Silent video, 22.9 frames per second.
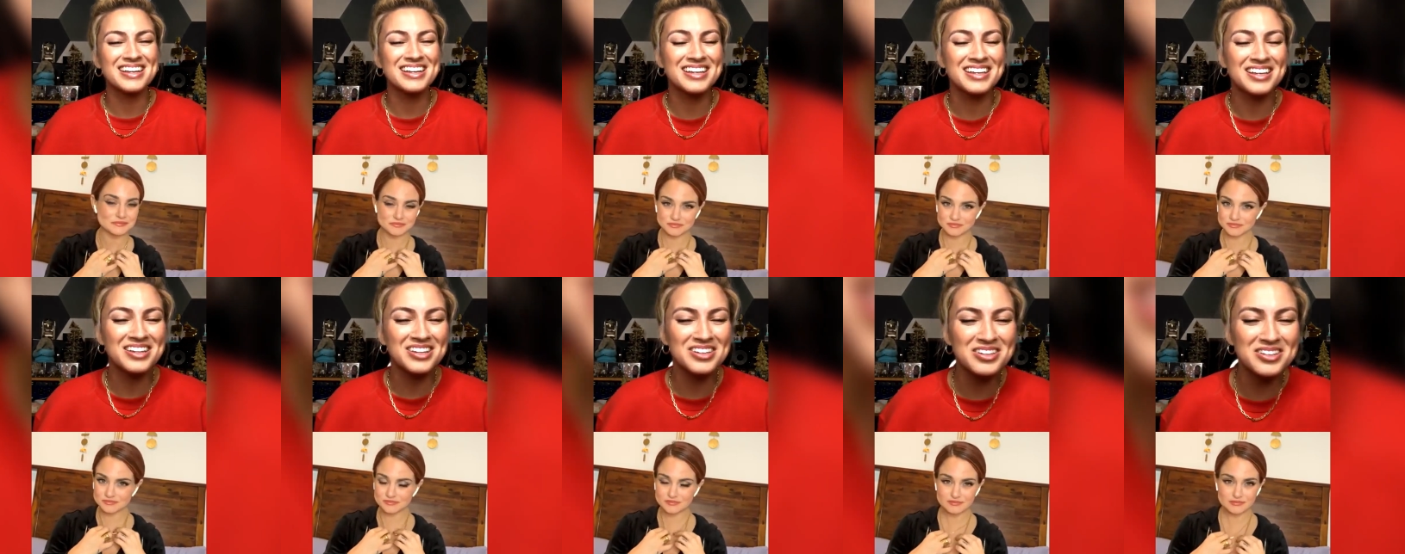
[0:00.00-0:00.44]

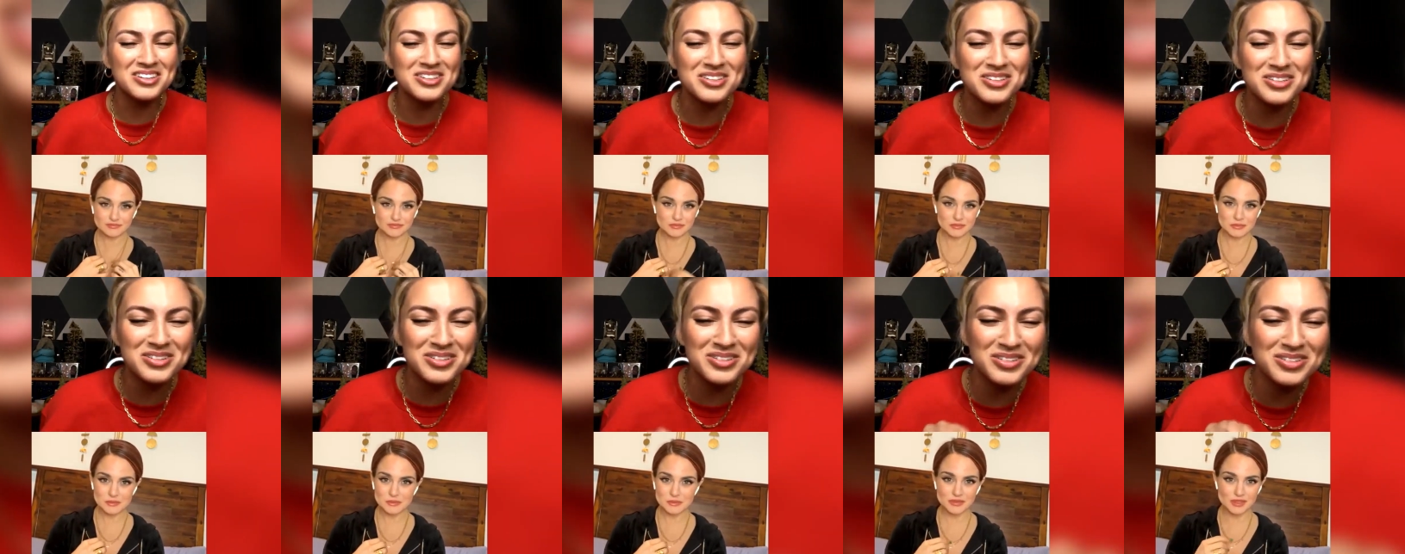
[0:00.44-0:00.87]
Speaker 1: You
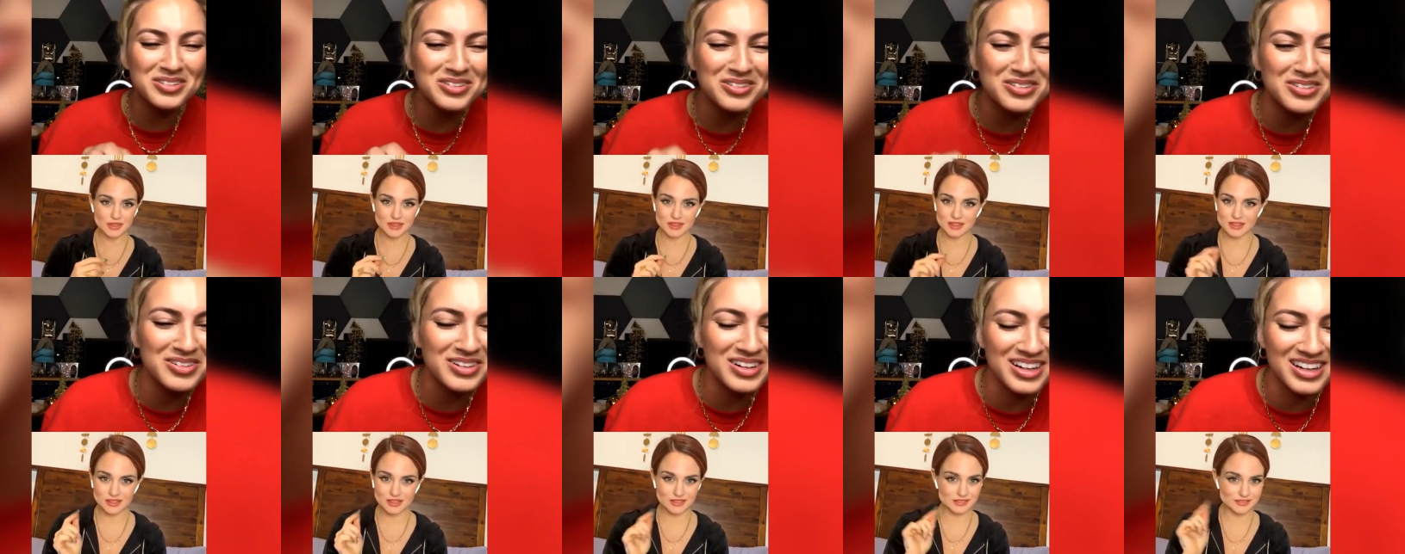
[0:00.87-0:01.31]

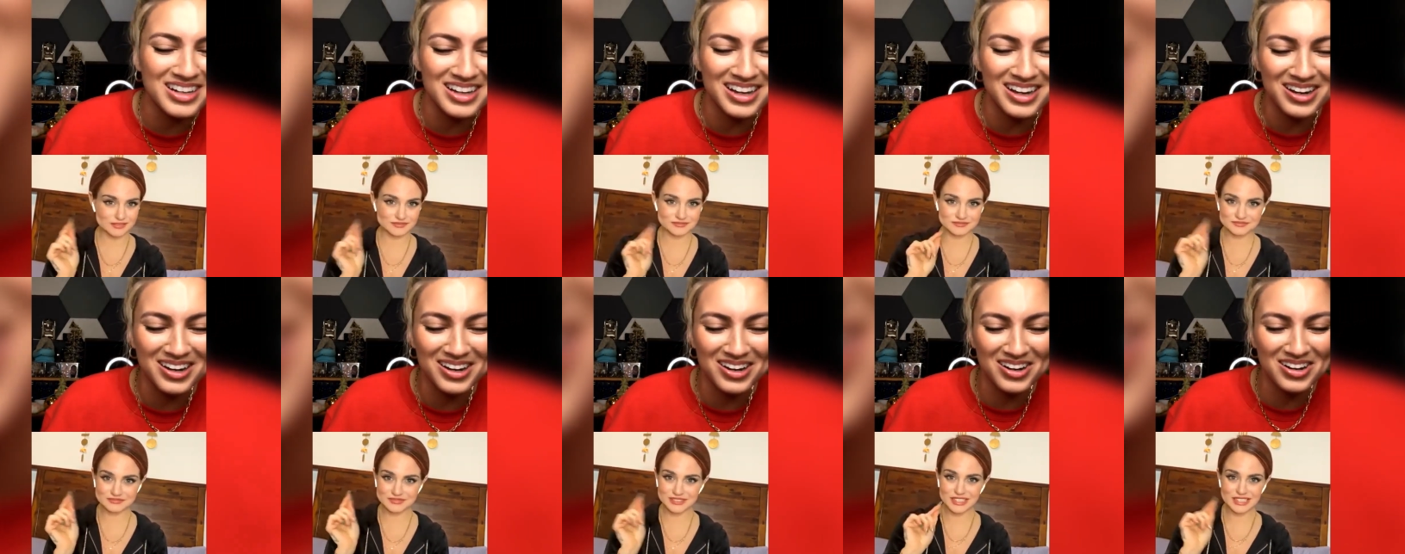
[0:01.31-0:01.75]

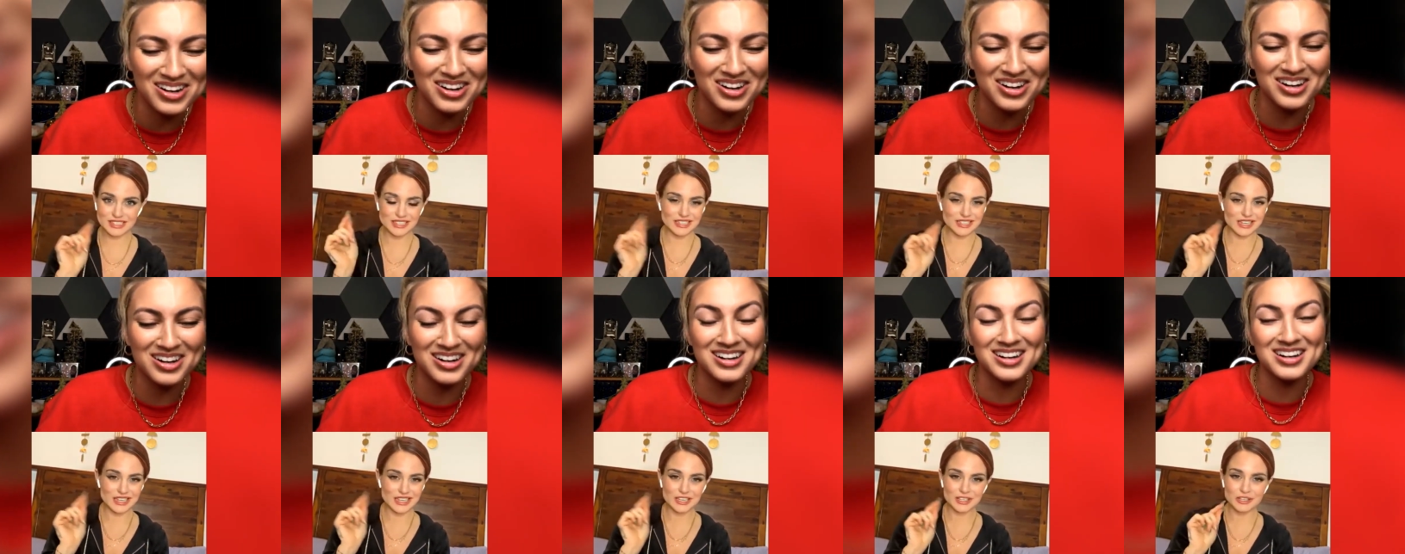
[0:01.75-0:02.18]

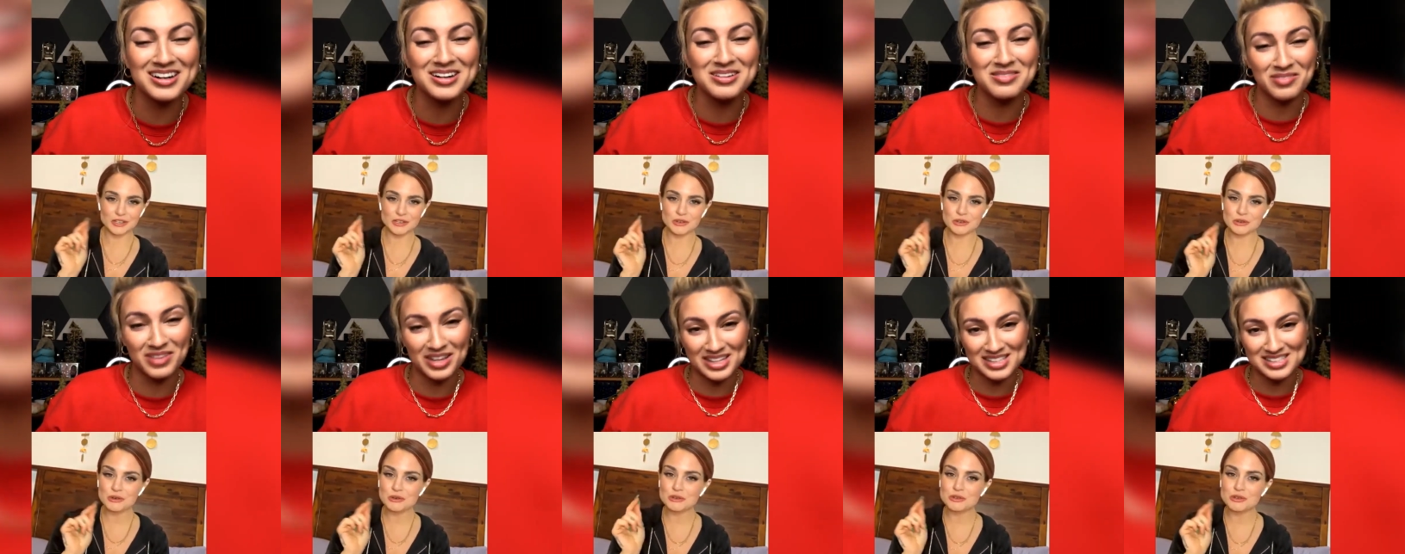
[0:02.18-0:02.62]
are. You
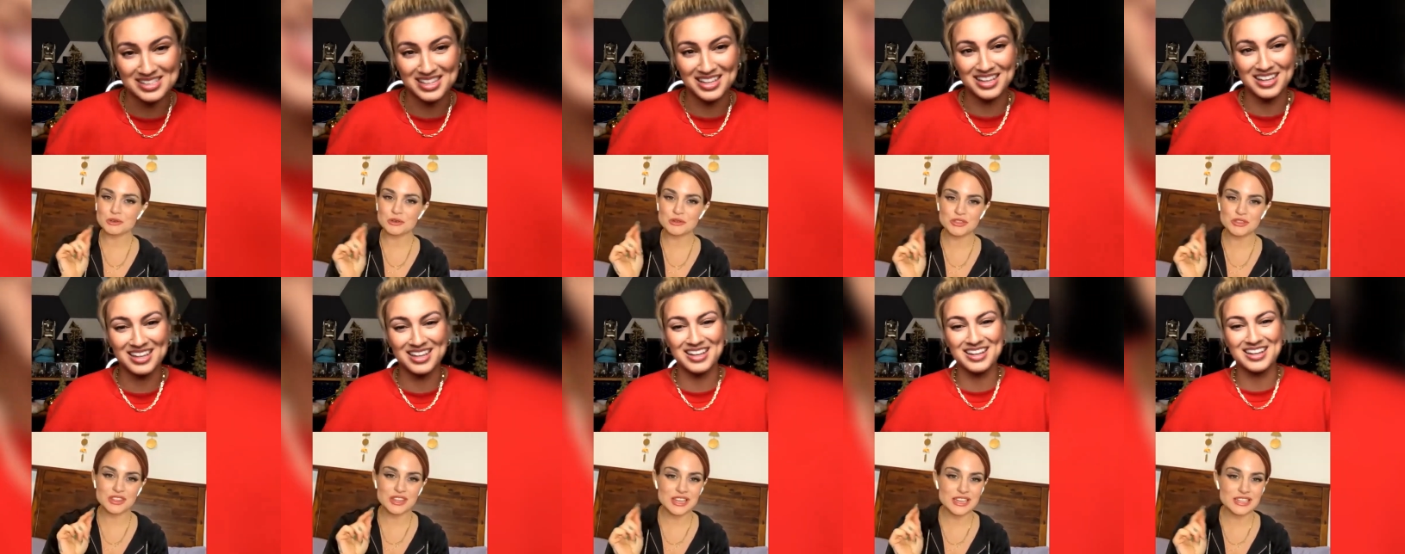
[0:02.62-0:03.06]
amazing. do
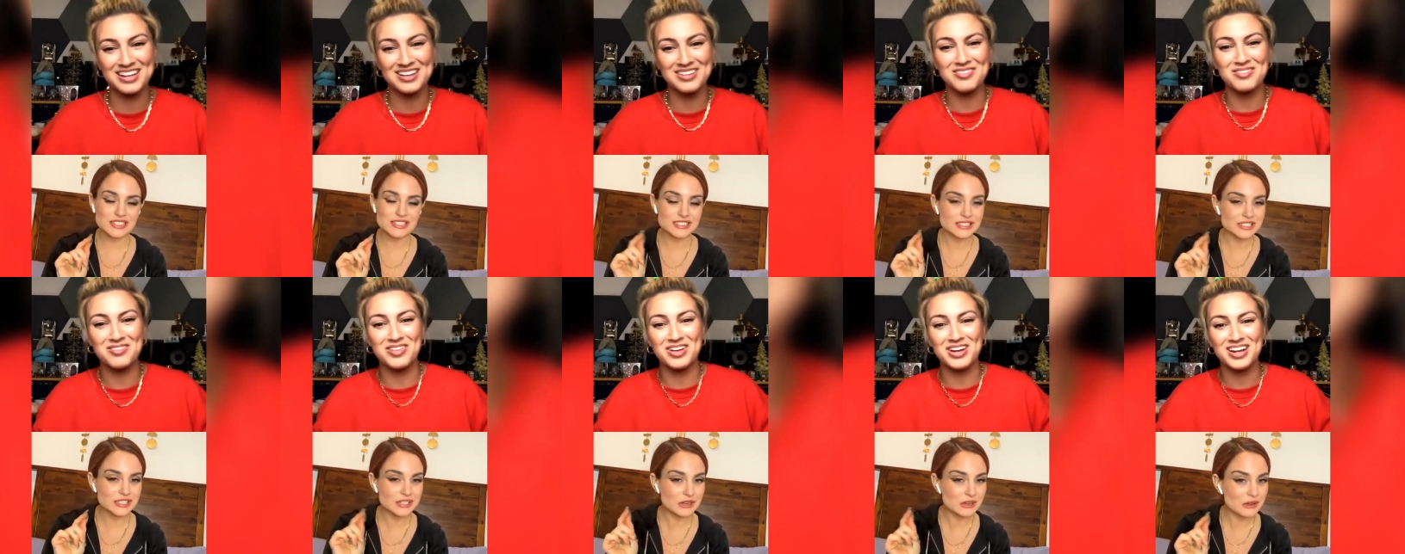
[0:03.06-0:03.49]
things
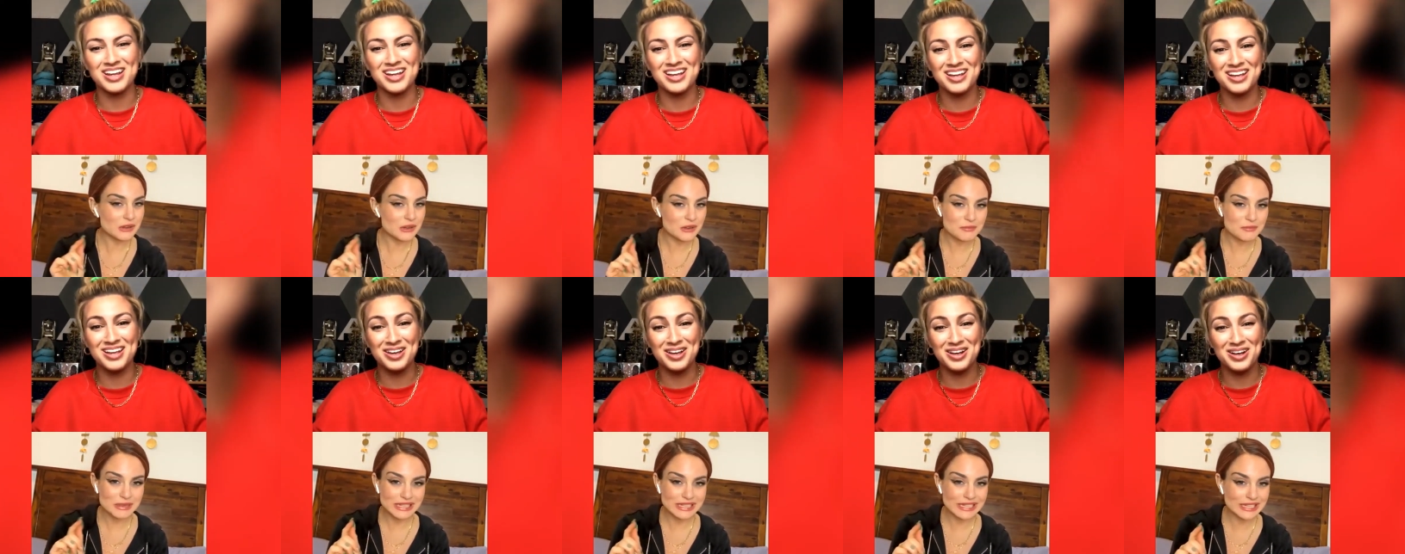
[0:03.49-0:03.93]
to
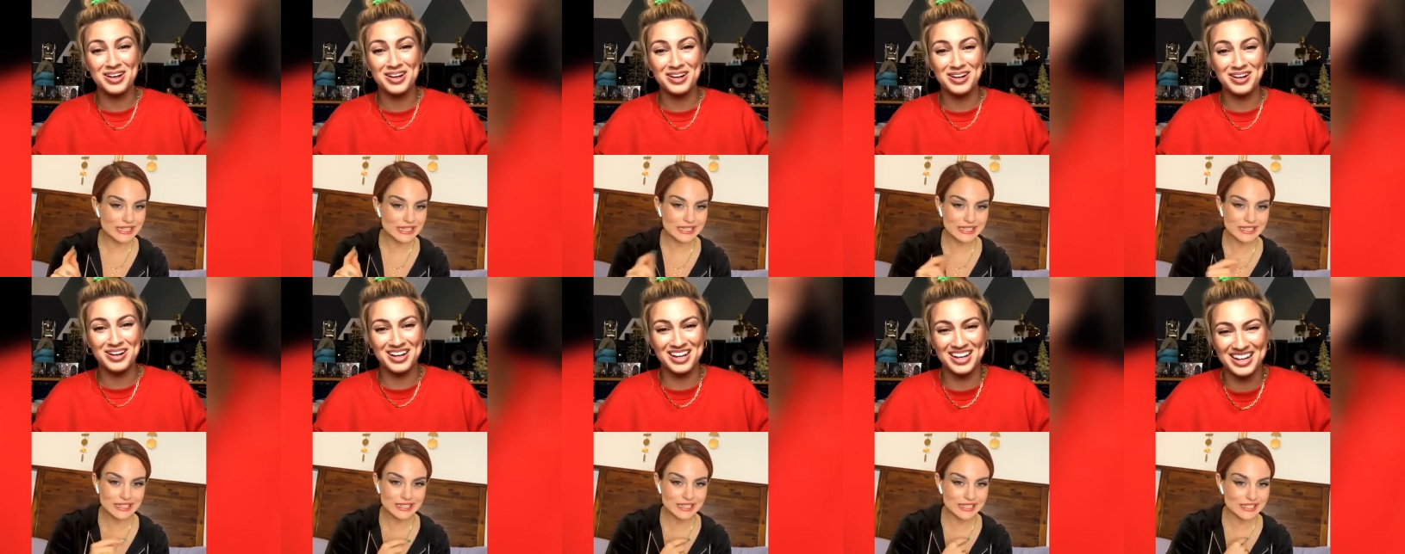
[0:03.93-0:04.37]
me.
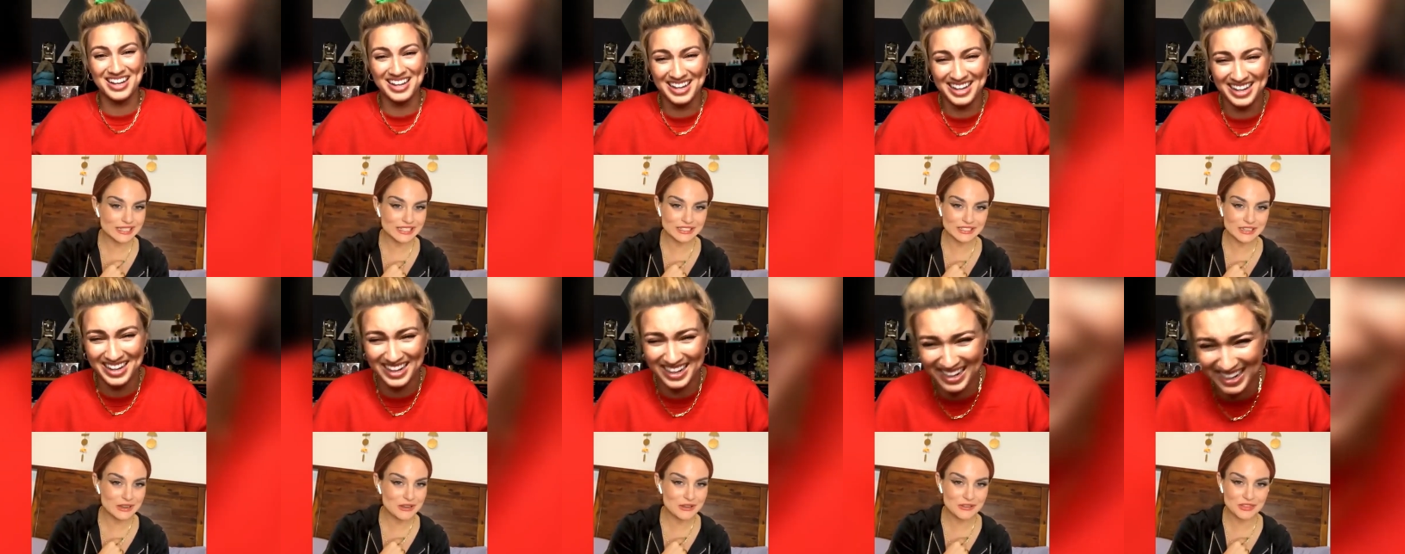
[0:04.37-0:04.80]
You
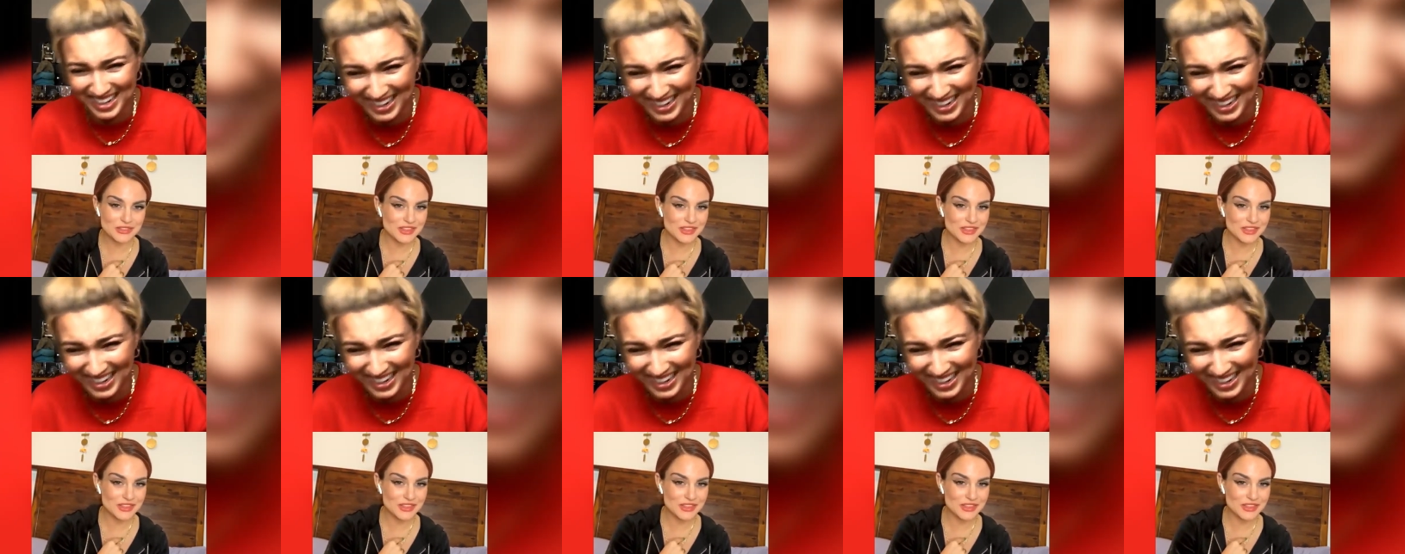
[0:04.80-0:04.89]
do